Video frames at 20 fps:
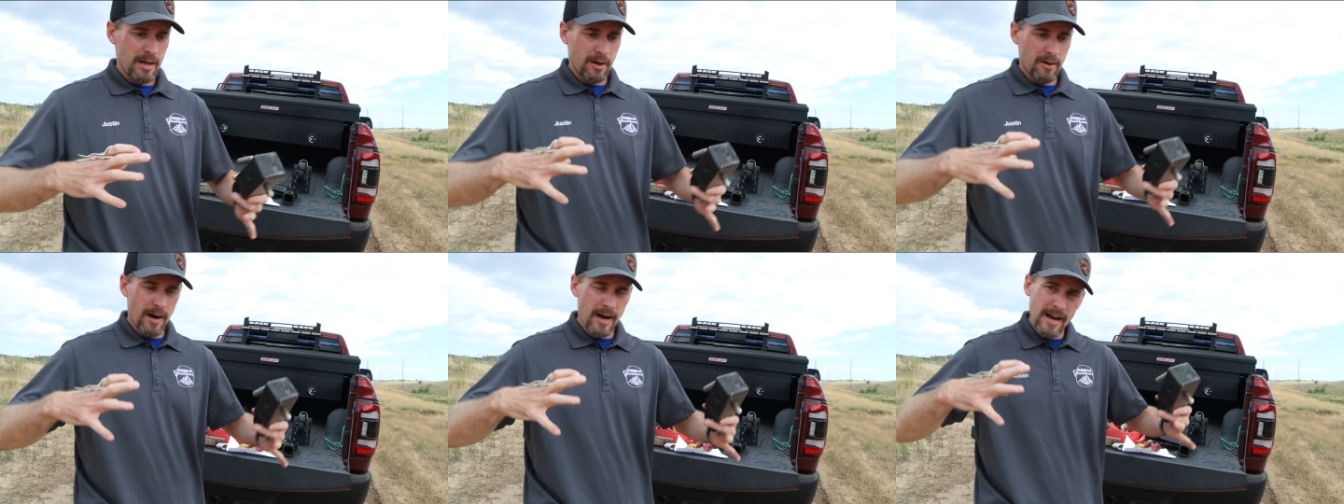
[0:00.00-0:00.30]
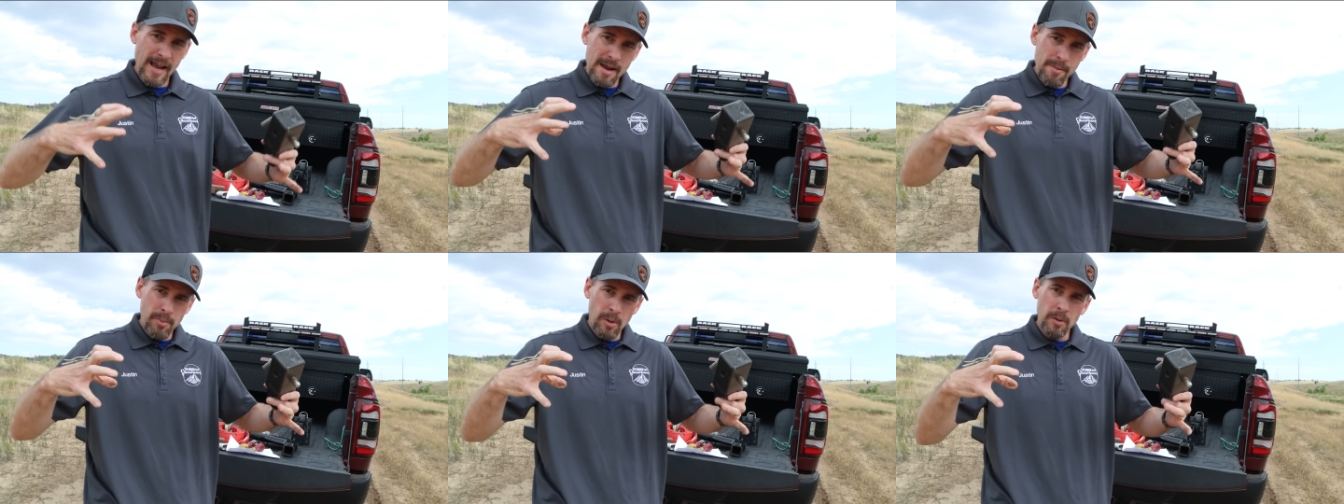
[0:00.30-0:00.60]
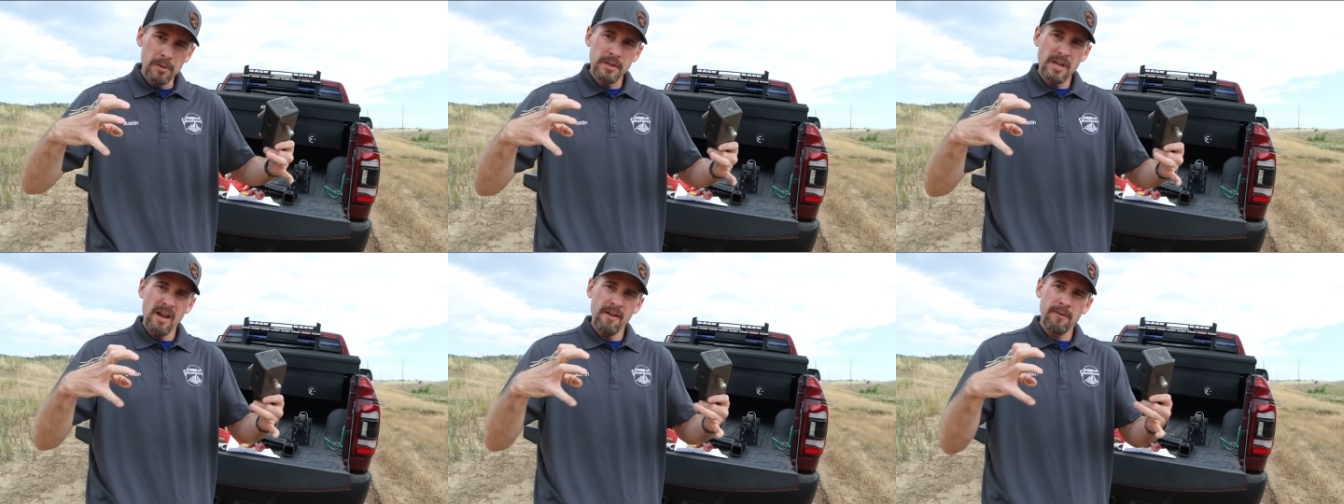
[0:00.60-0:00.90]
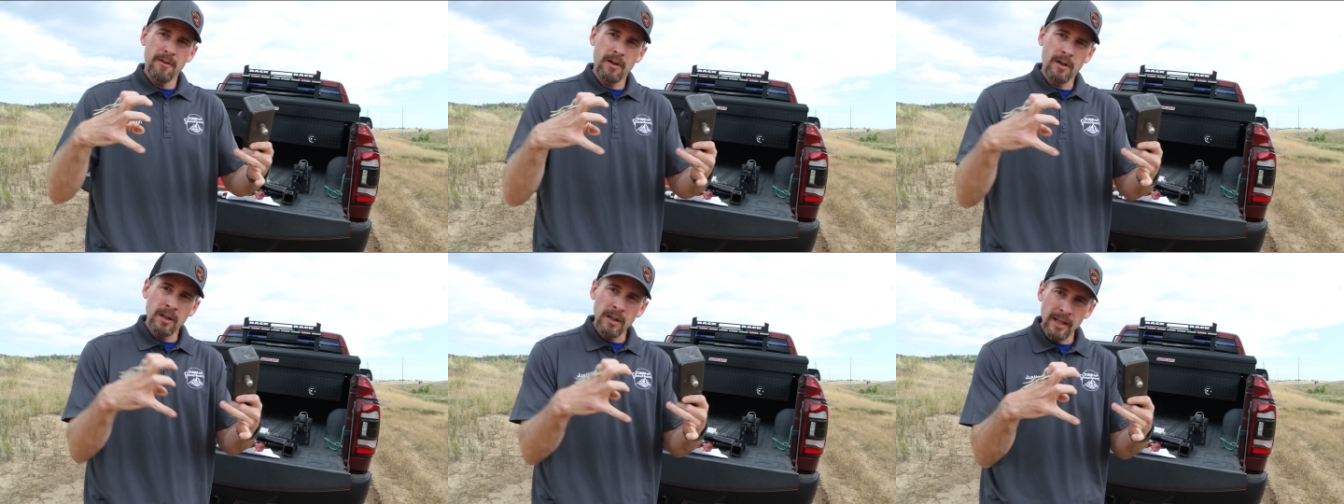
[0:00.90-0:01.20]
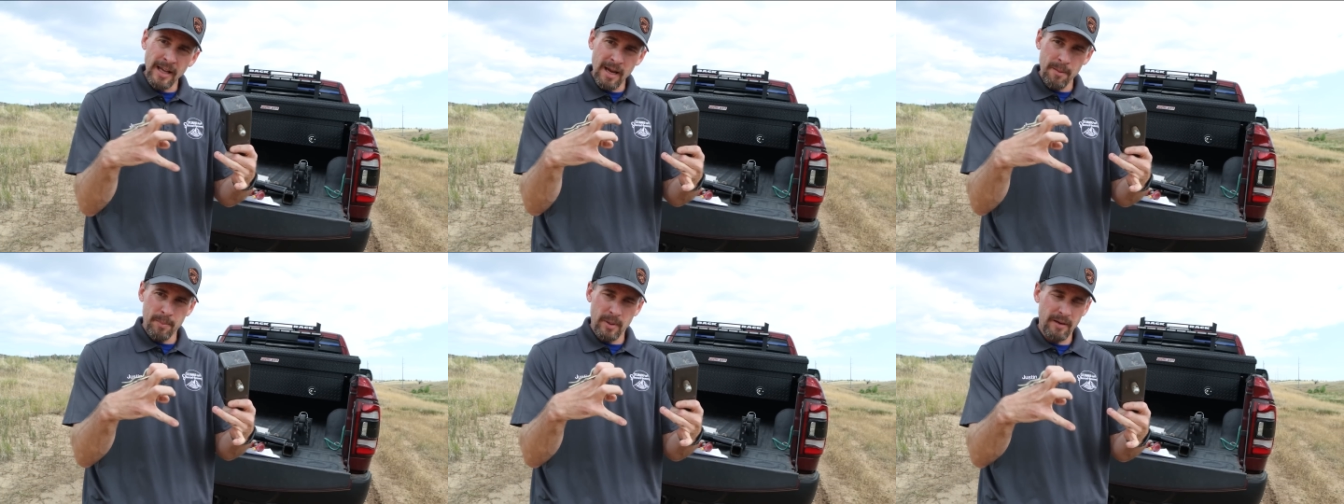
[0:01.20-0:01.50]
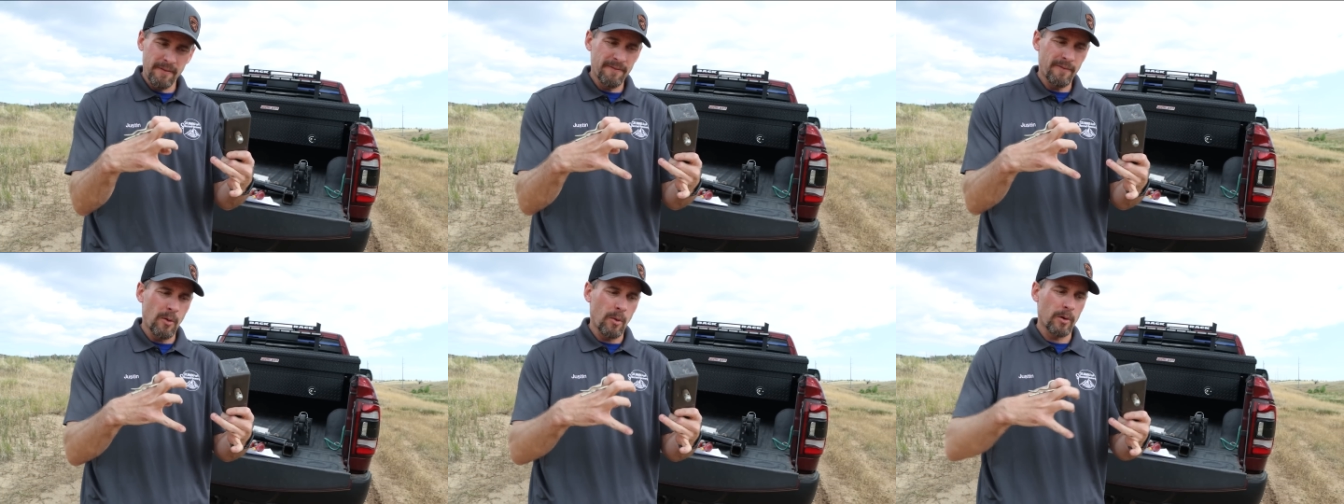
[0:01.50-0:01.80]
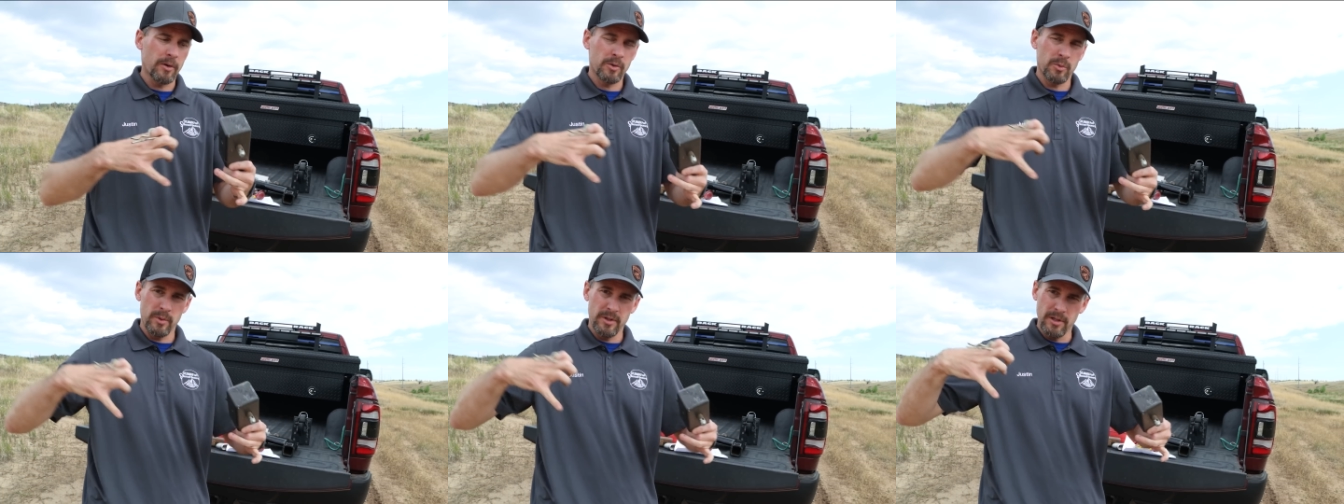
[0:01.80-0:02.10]
Grade 8 bolts have clamping
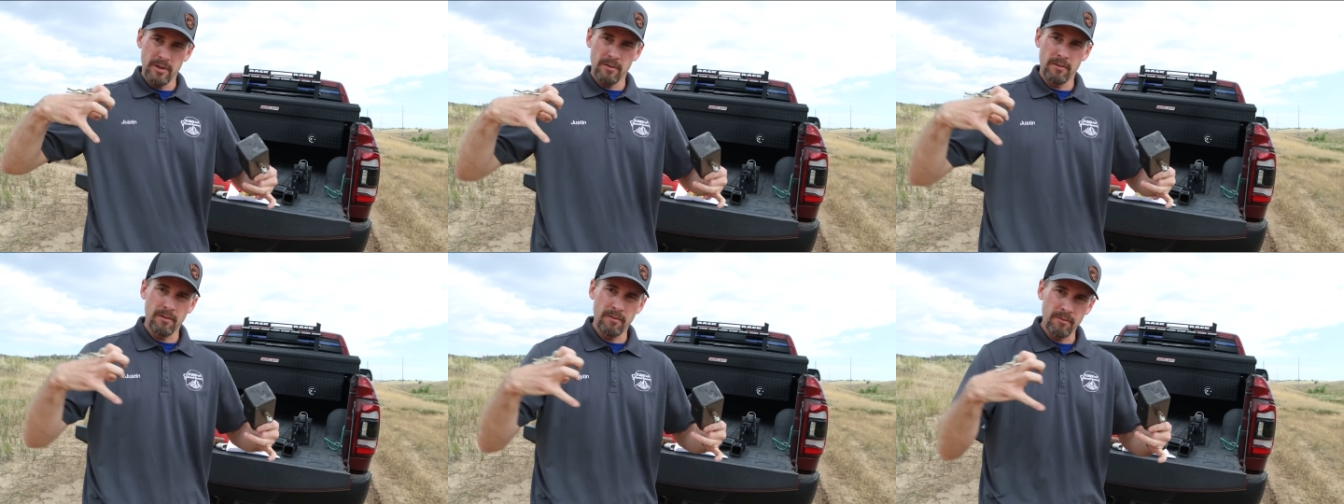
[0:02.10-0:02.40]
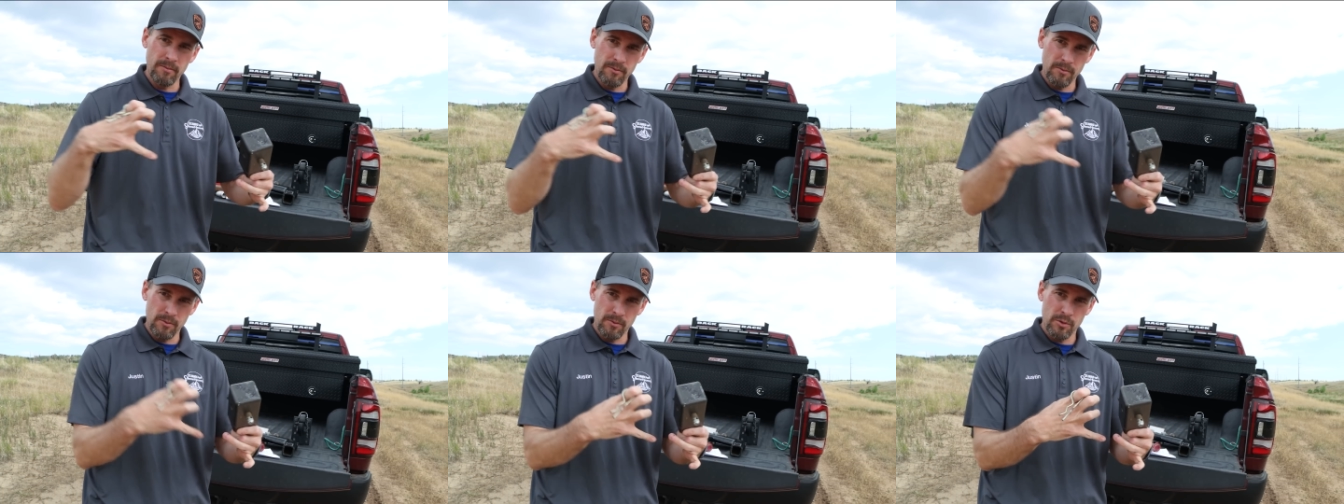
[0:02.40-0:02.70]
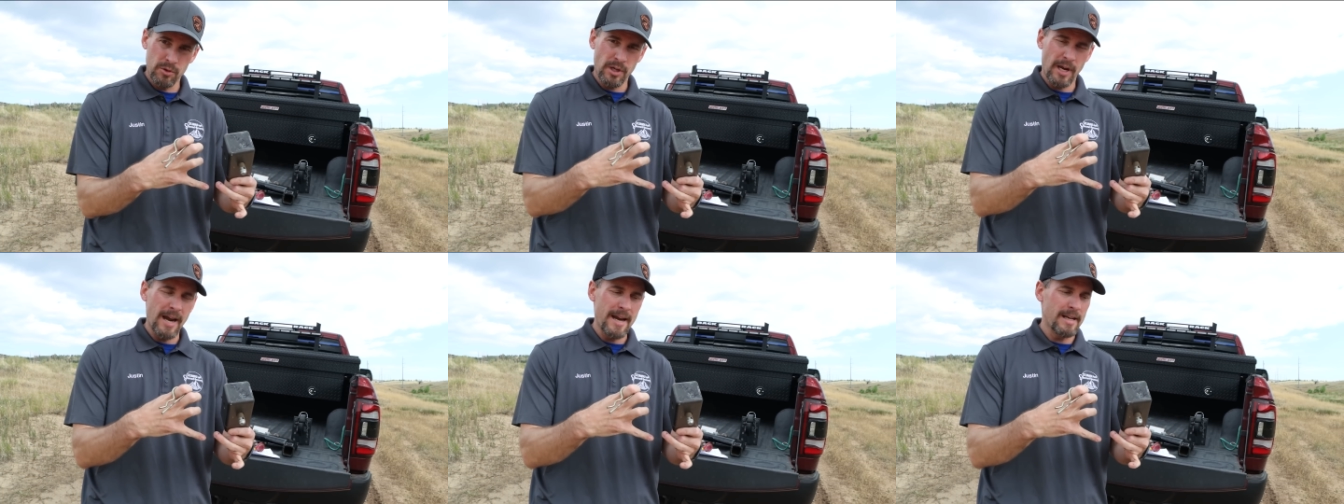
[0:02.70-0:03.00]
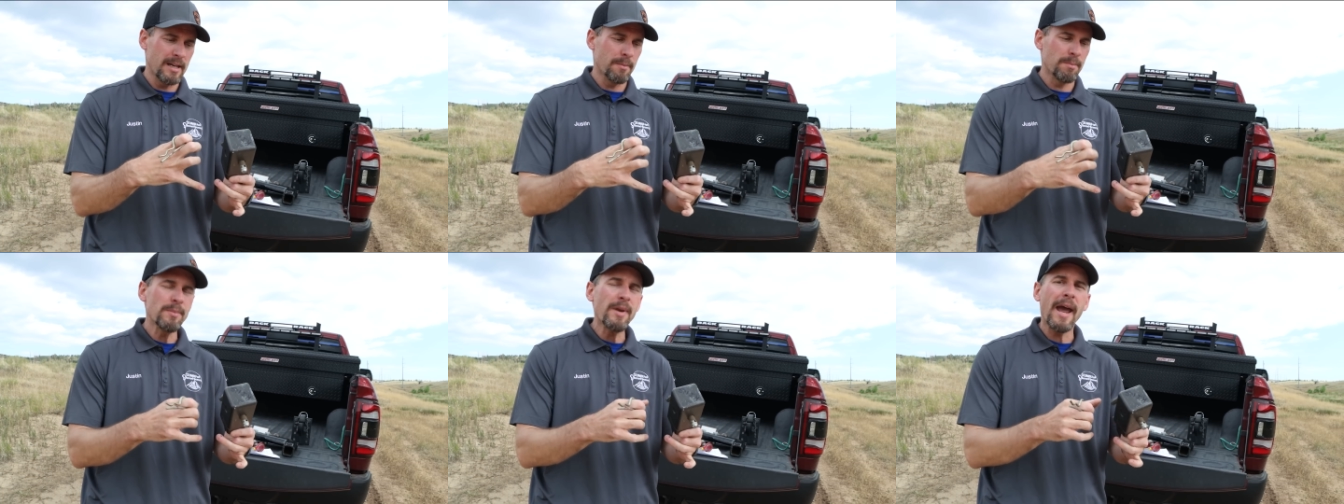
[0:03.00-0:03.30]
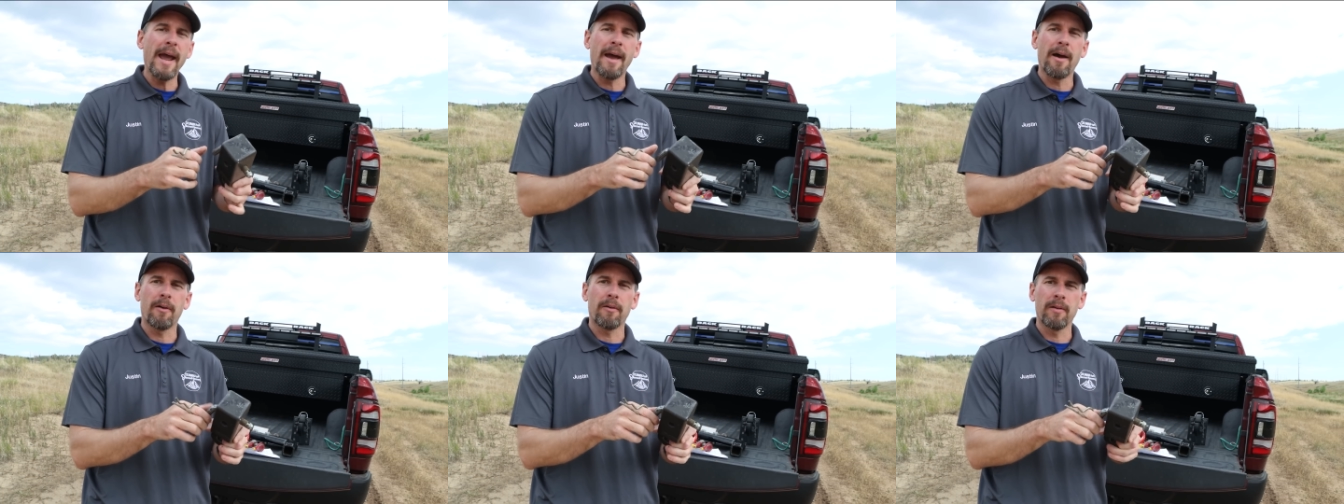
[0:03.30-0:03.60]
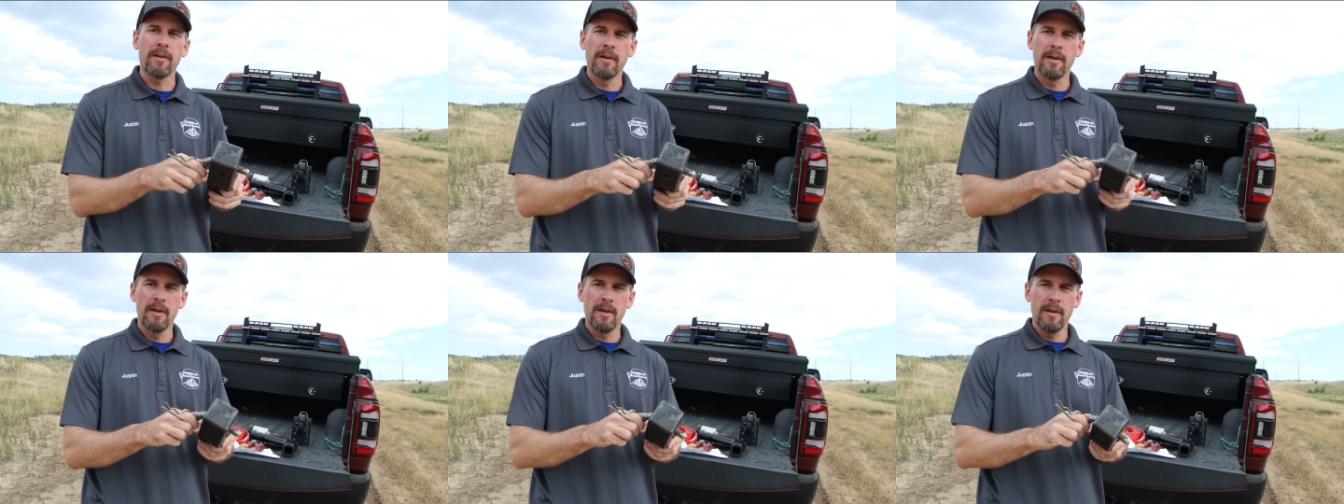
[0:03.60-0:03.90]
force when you tighten them down.